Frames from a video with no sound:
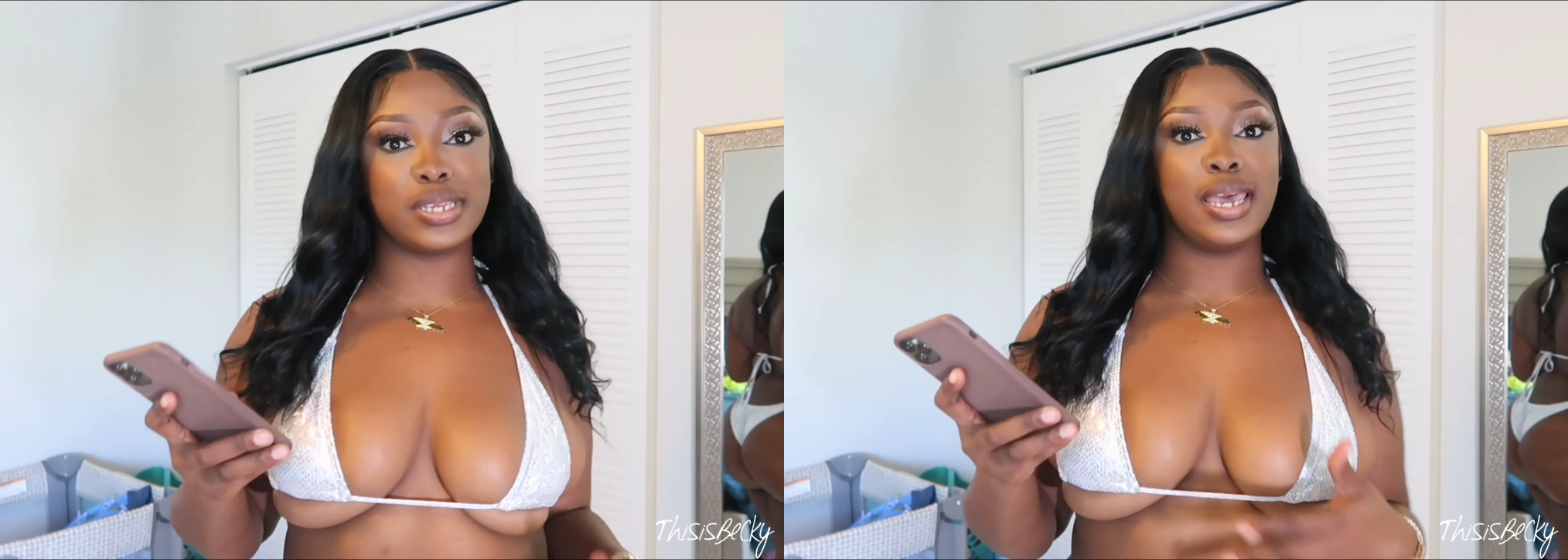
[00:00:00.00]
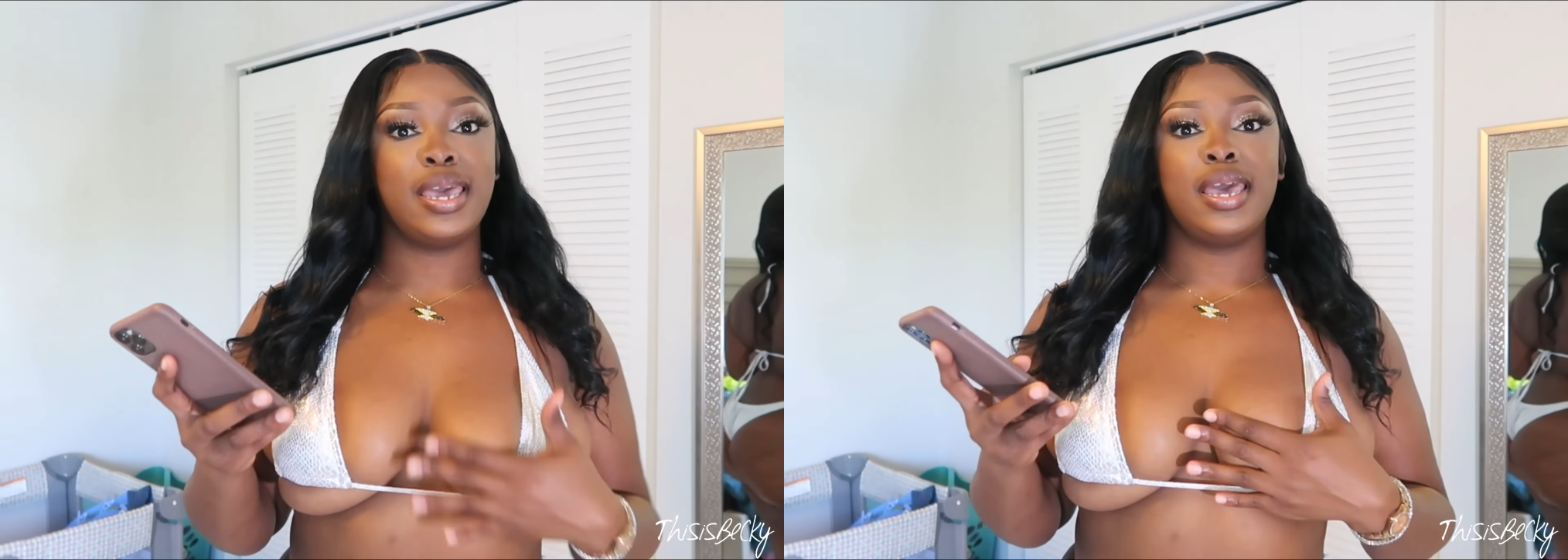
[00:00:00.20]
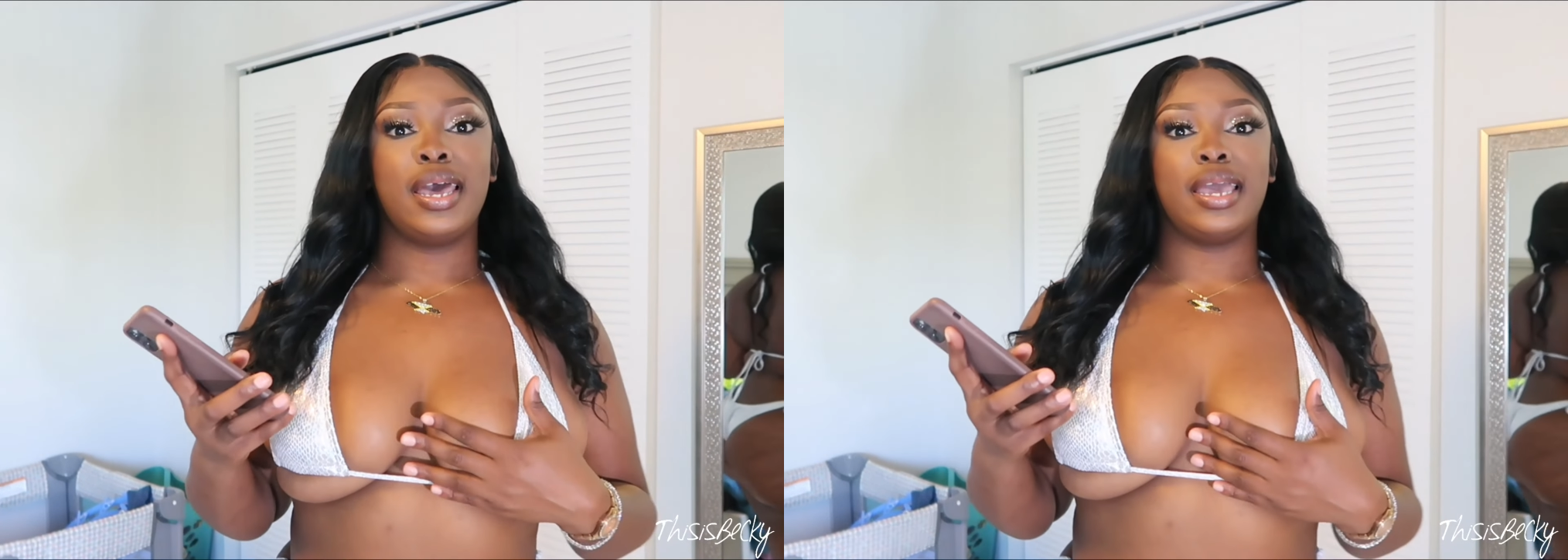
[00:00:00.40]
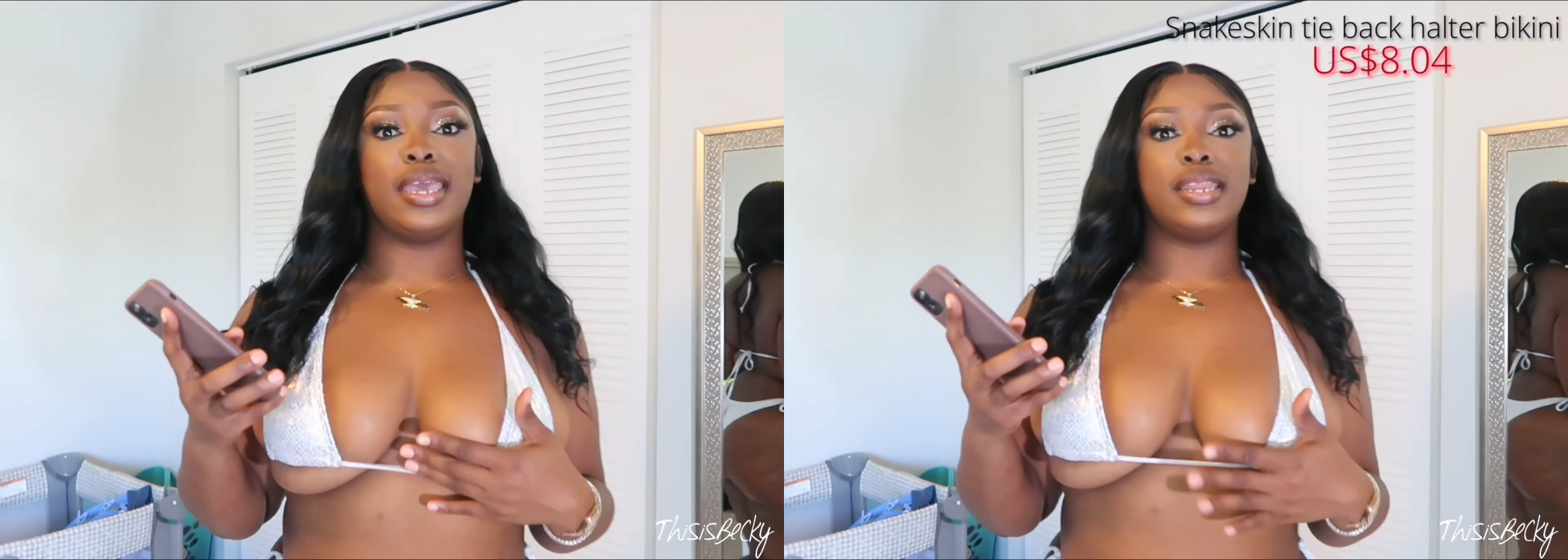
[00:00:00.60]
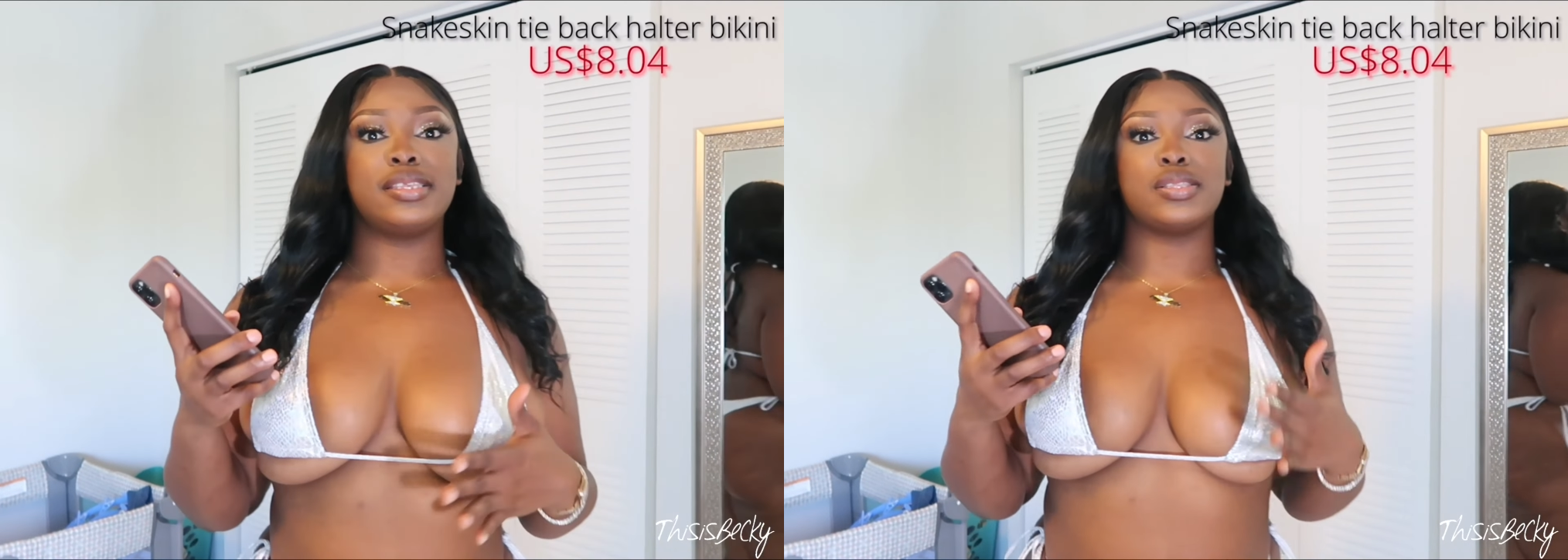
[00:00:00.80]

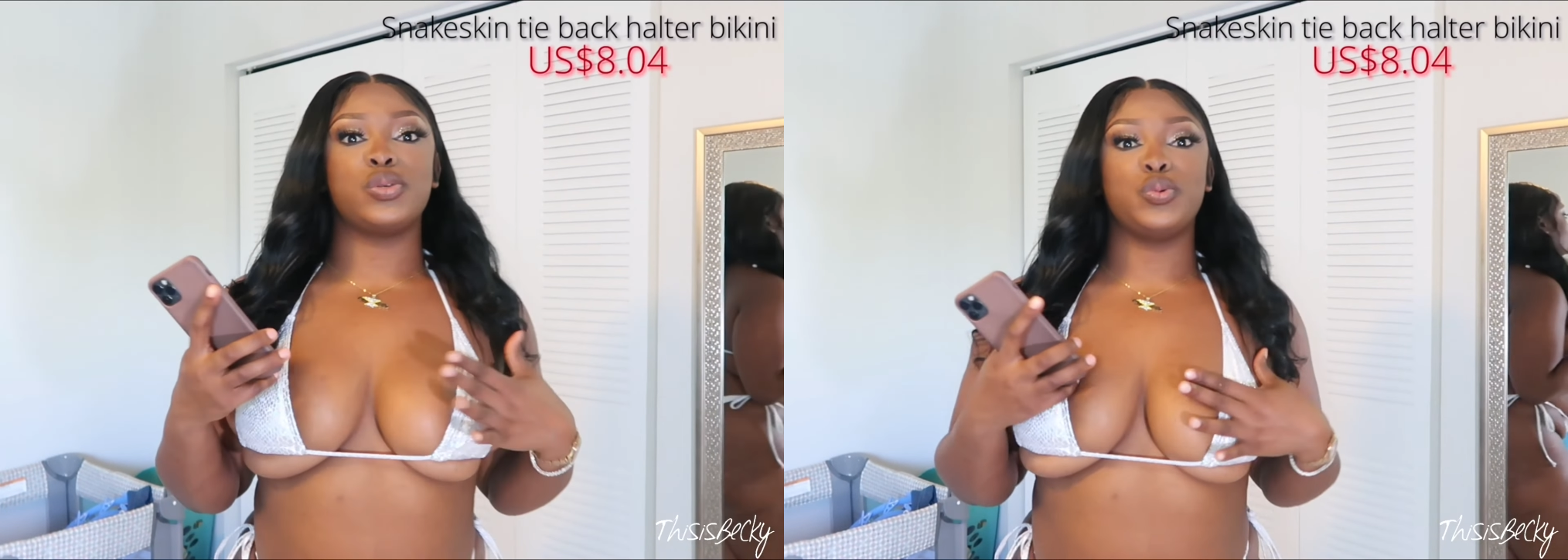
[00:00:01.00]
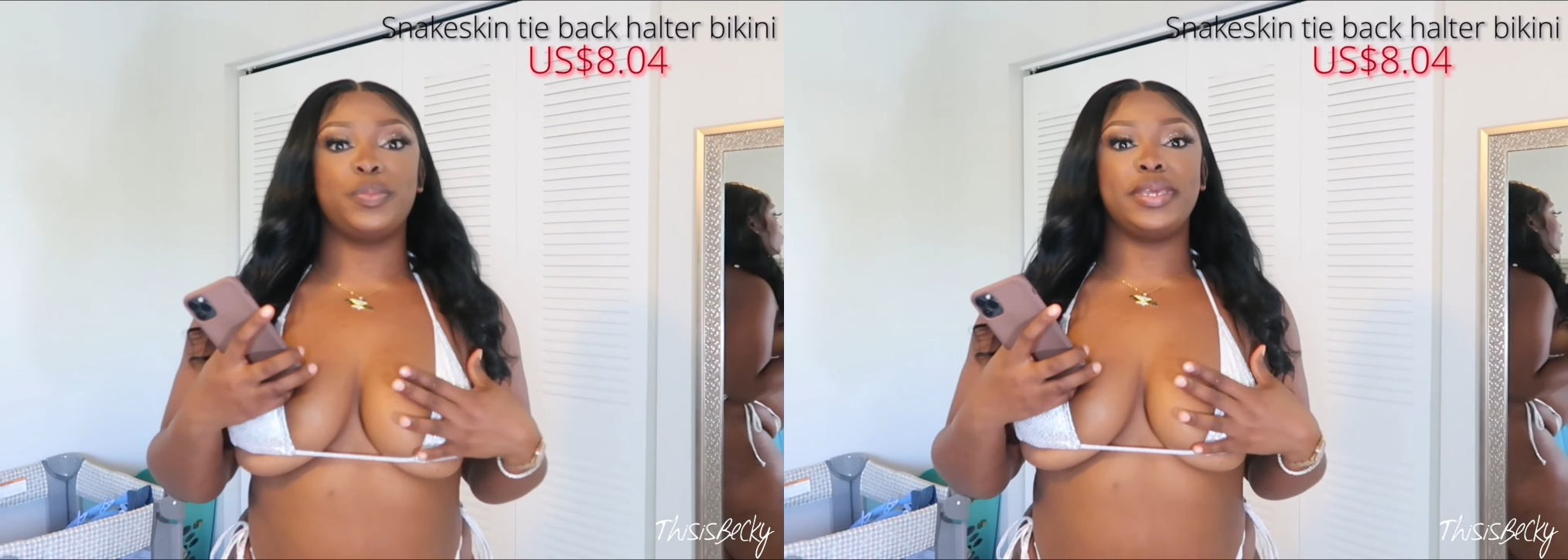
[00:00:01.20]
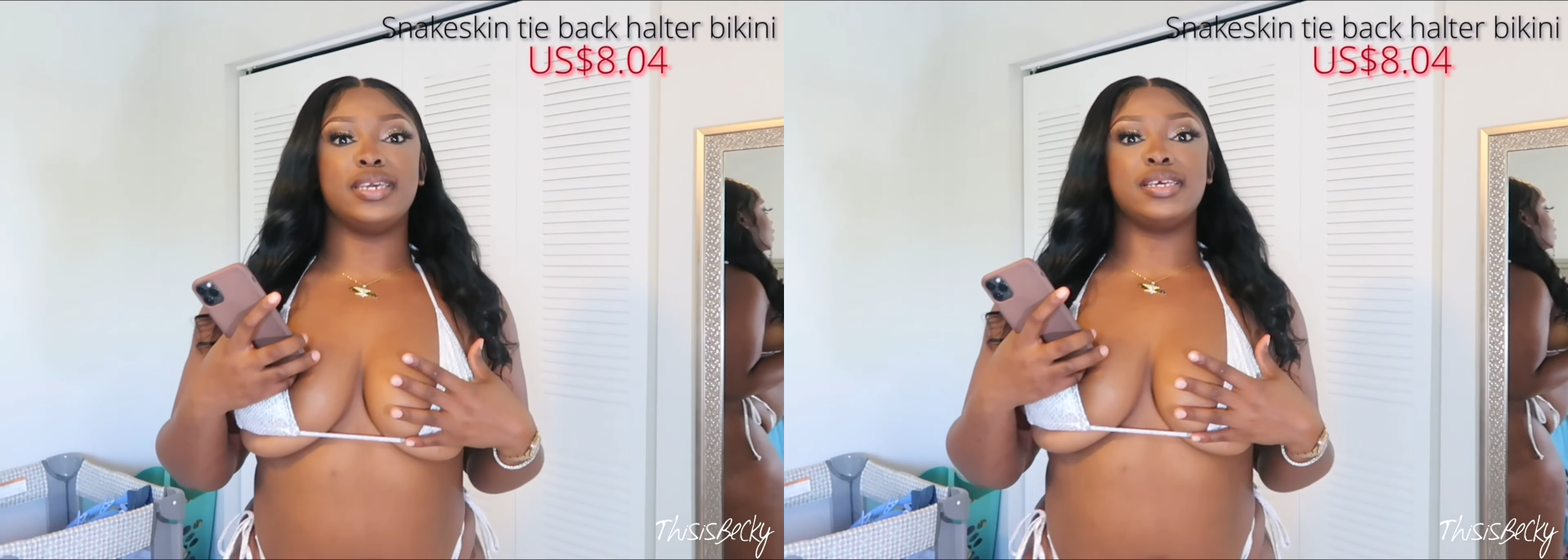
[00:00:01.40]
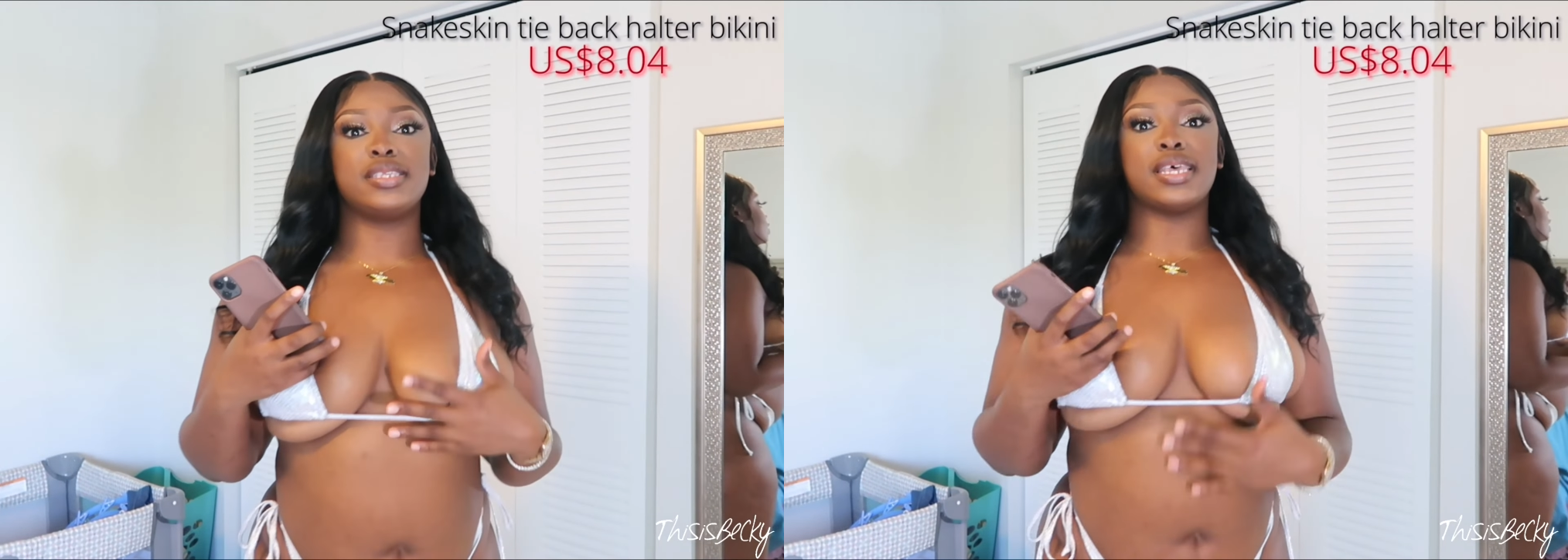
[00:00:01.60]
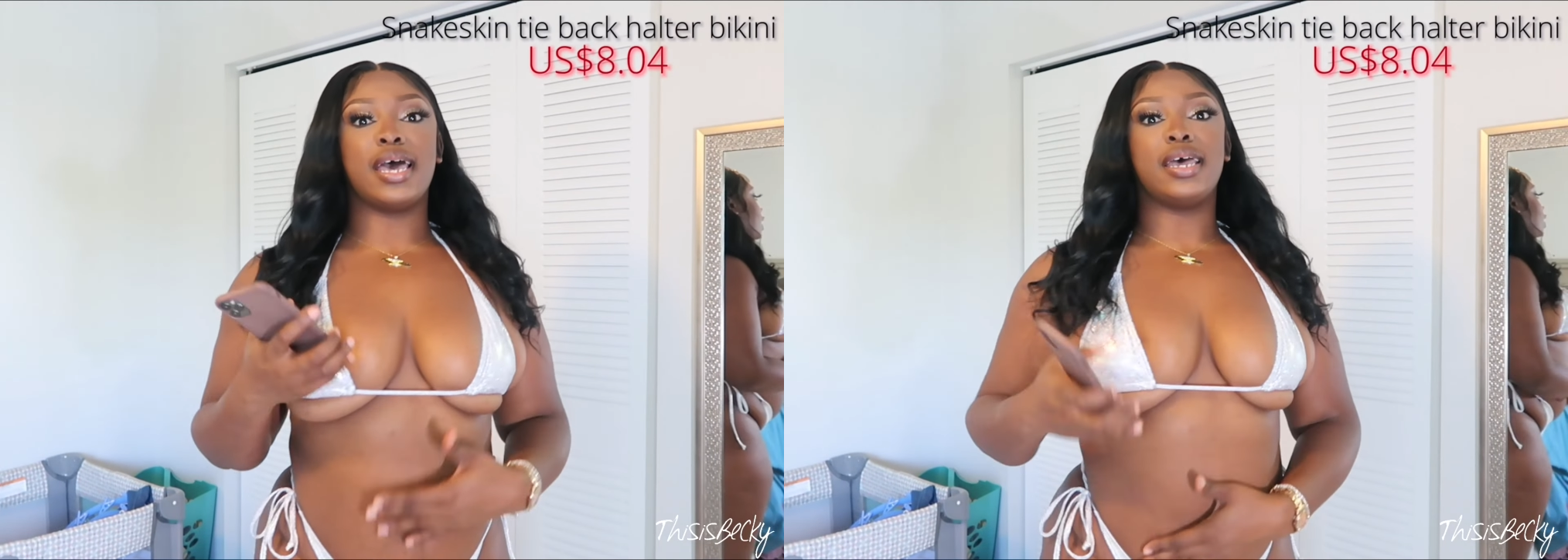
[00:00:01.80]
Again, it's a
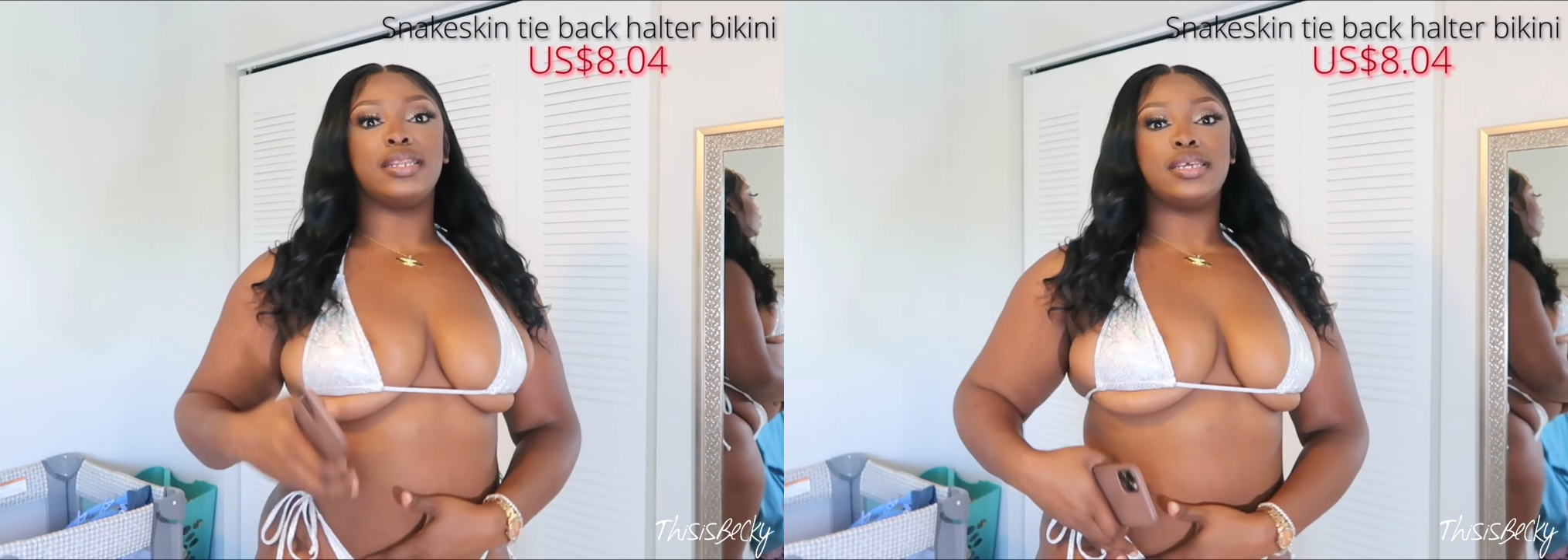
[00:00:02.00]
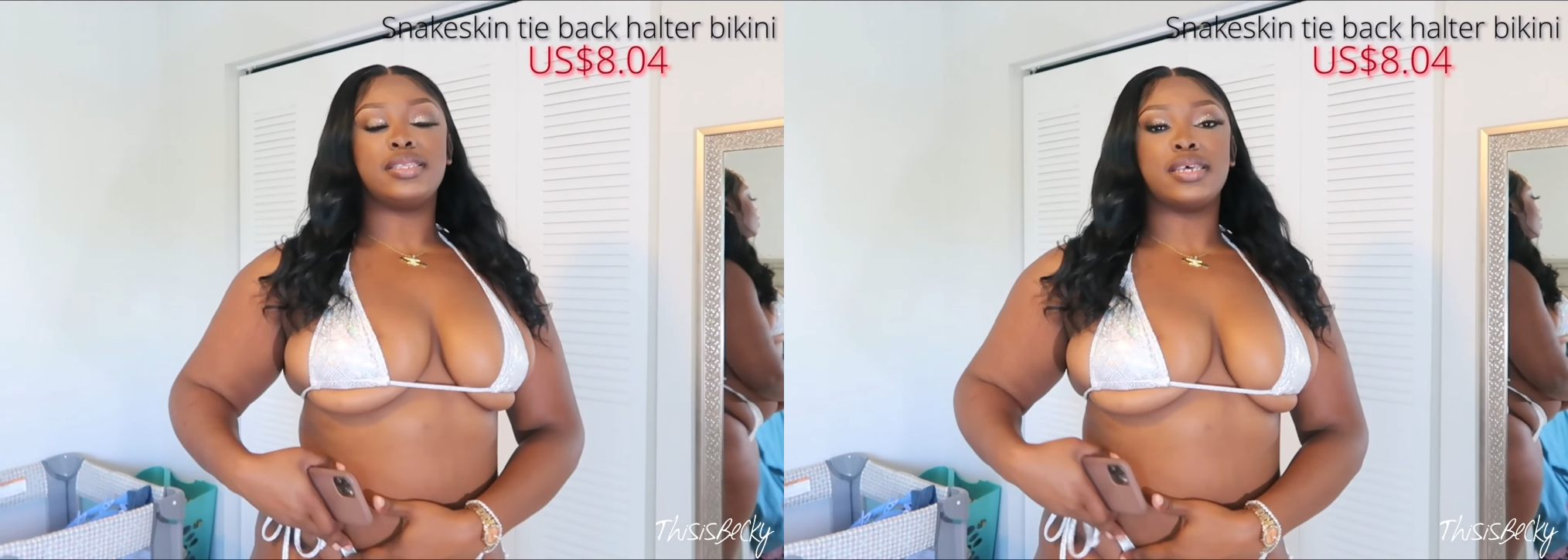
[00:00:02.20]
two-piece and it